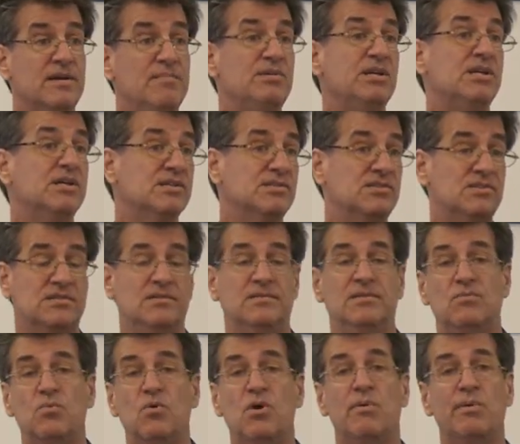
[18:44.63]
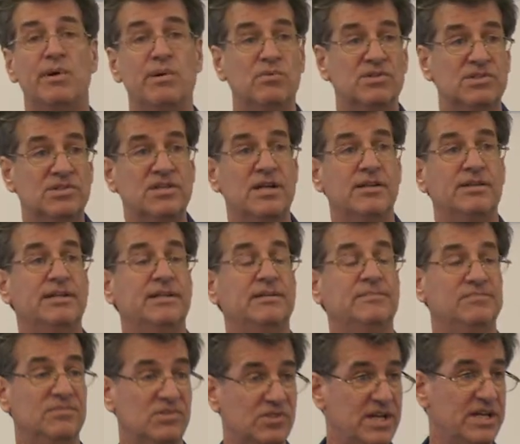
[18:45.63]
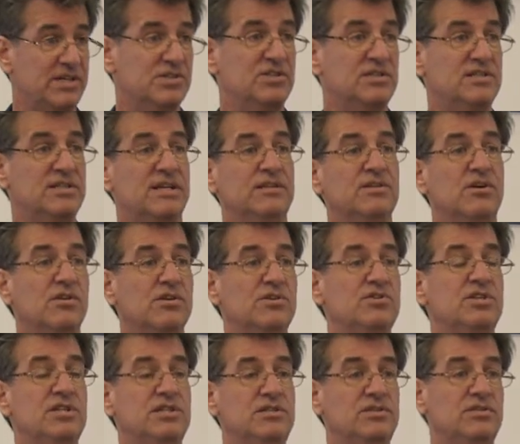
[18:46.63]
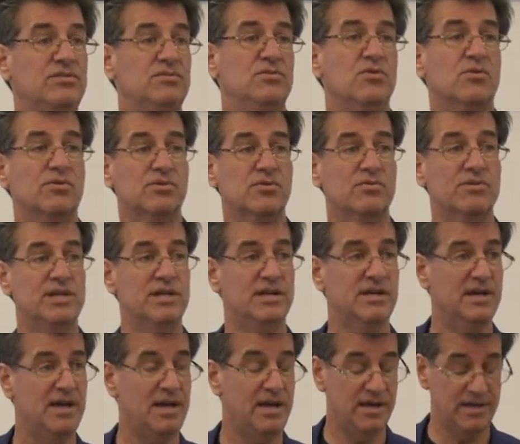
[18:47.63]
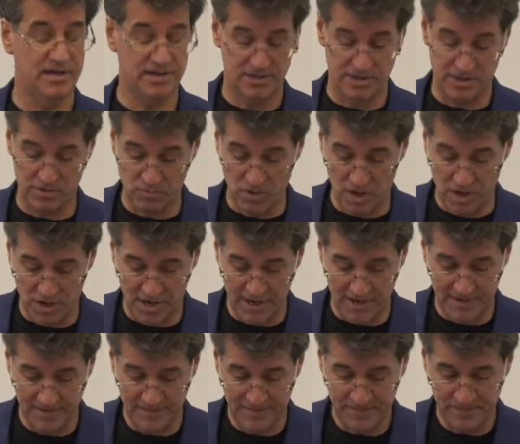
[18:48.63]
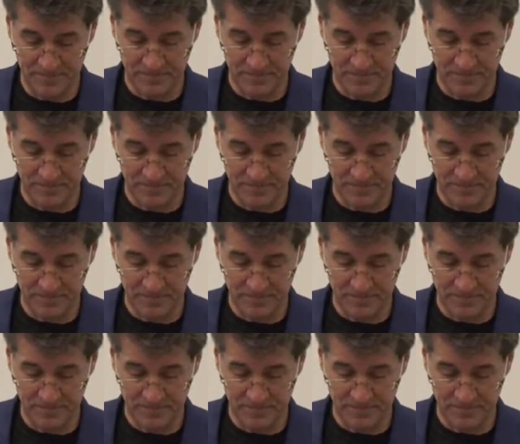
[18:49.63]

because Huawei was selling sanctioned technology to North Korea and Iran.